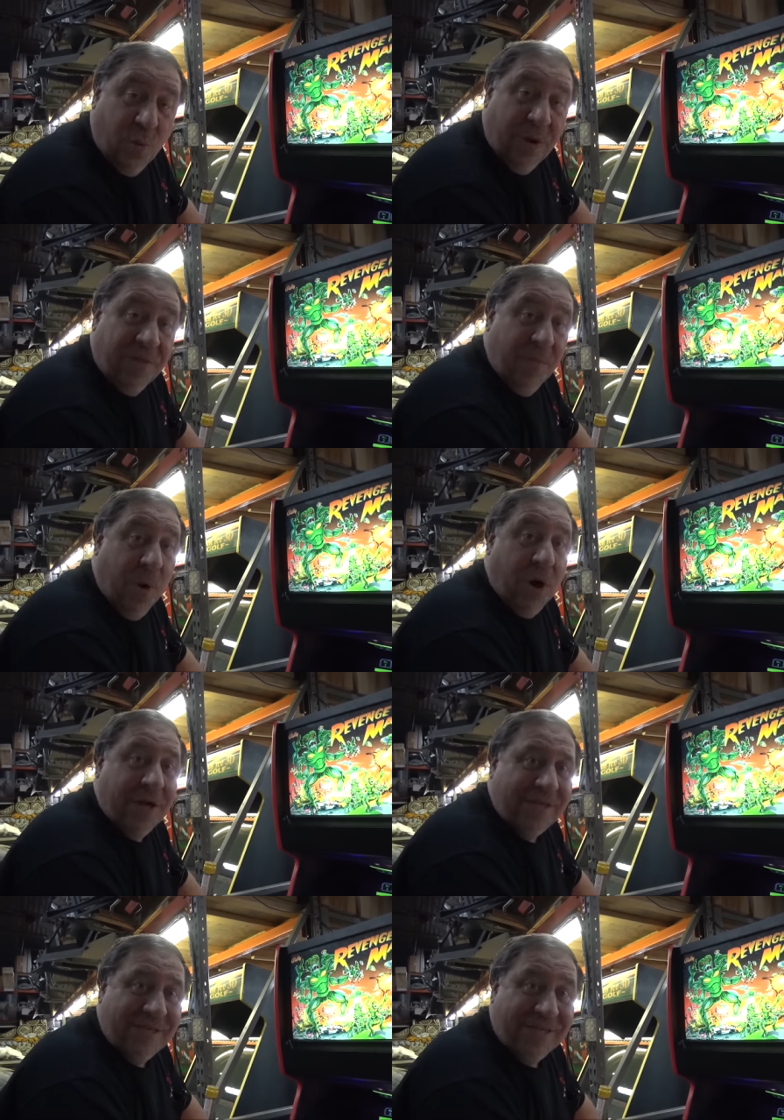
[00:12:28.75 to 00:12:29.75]
with
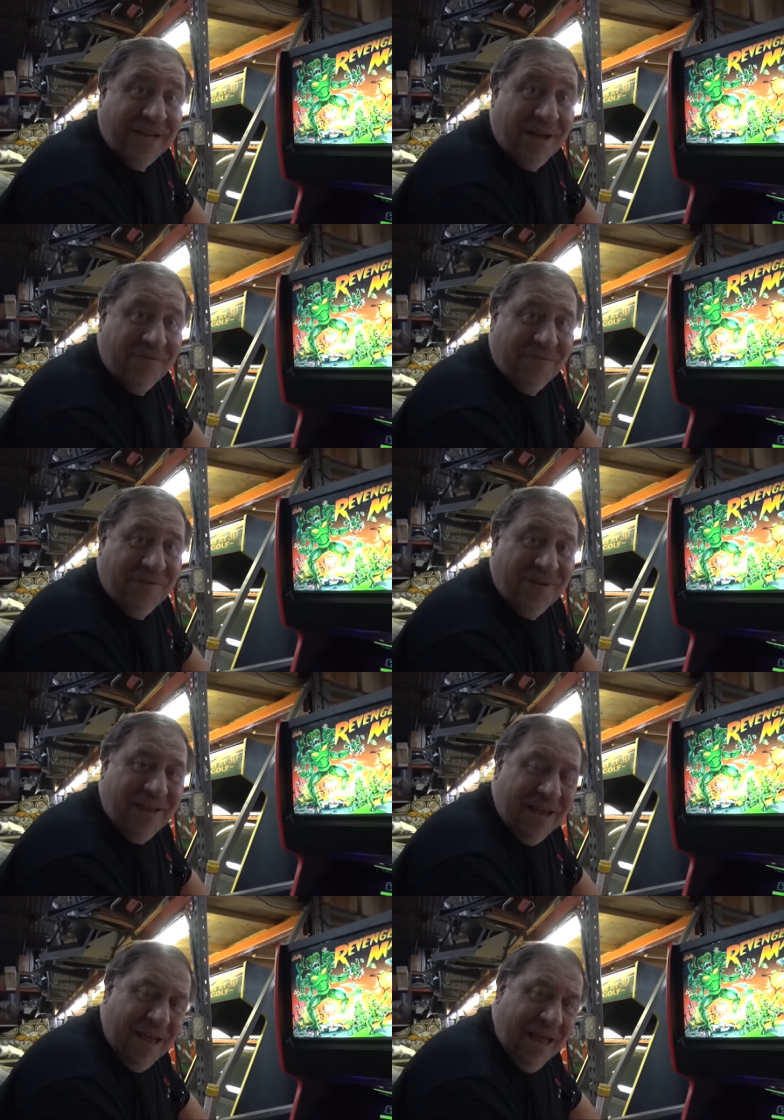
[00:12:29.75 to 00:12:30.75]
Mark's stuff.
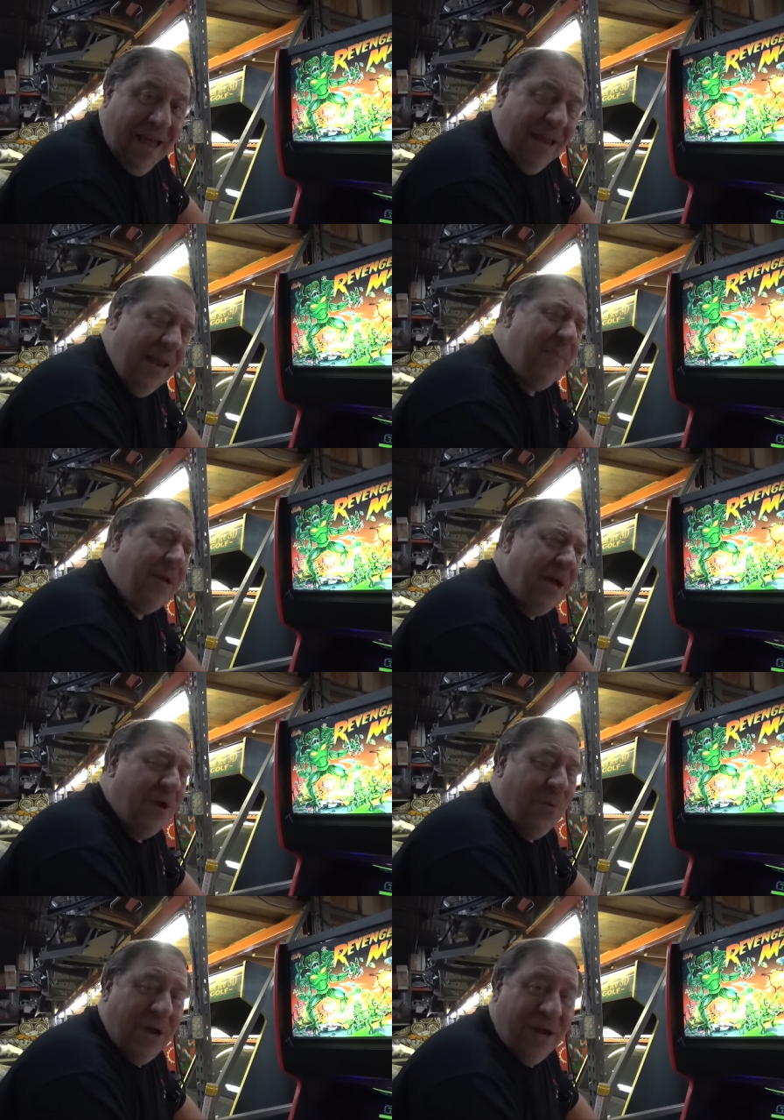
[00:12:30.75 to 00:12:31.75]
Let me cut
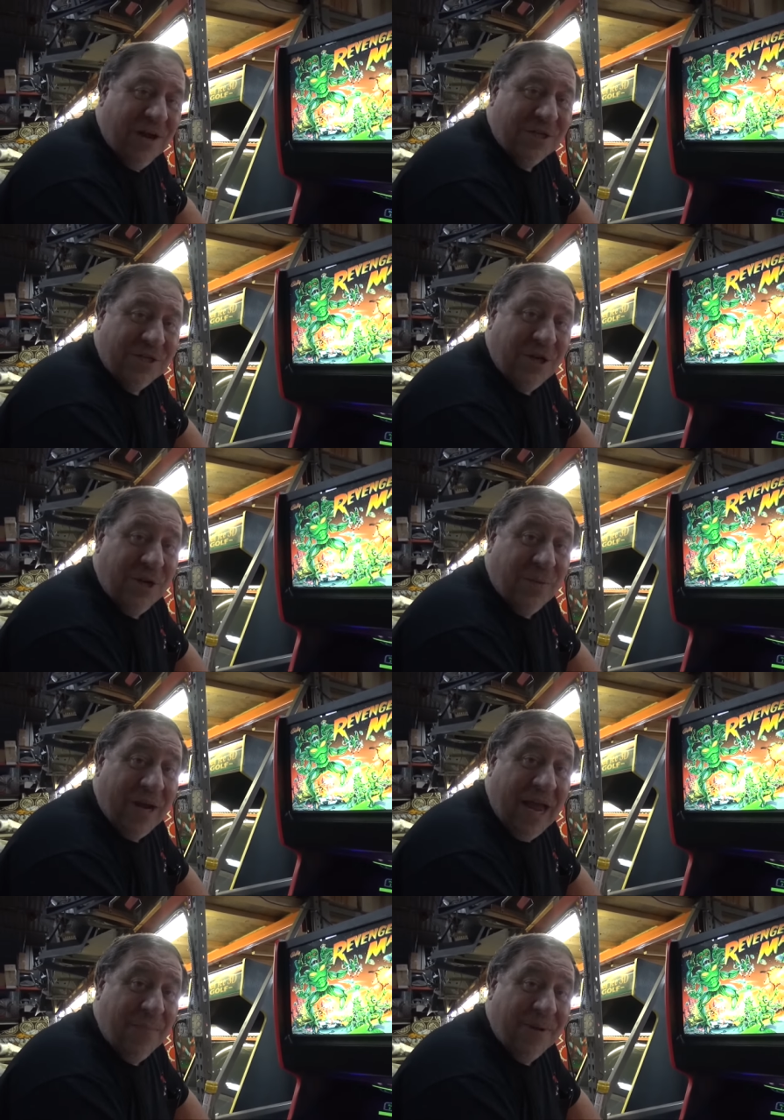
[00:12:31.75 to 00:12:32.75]
away and I'll show you what
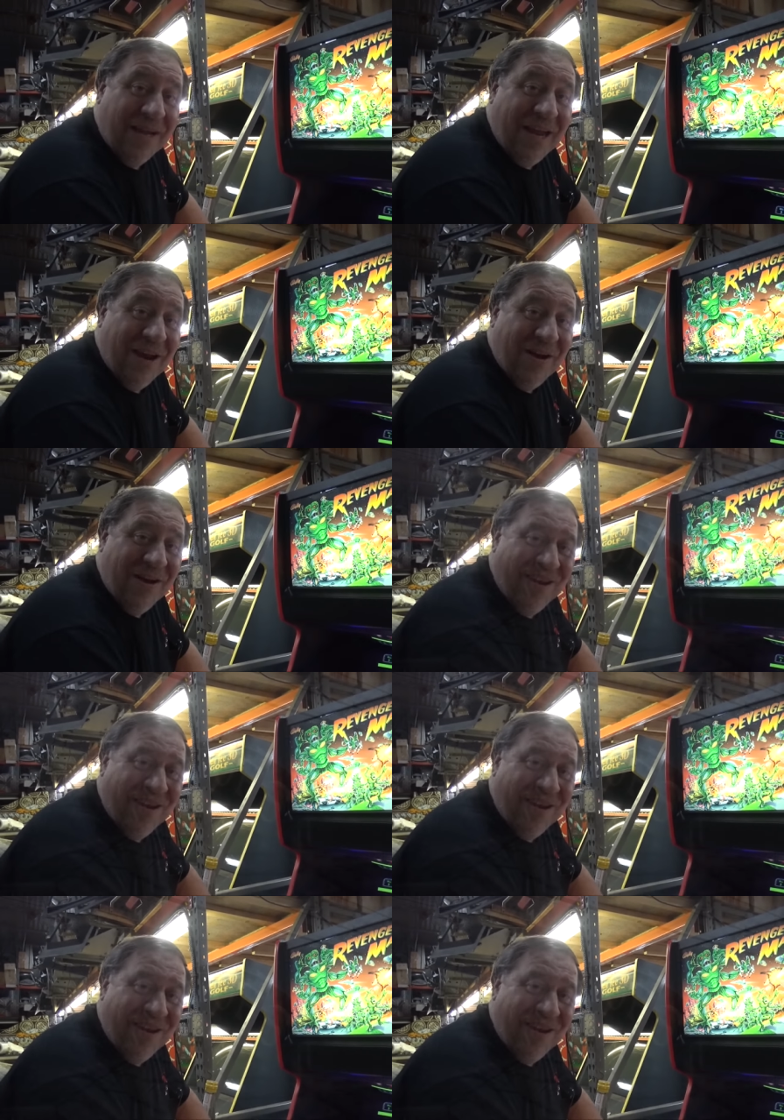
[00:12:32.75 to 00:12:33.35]
happened there.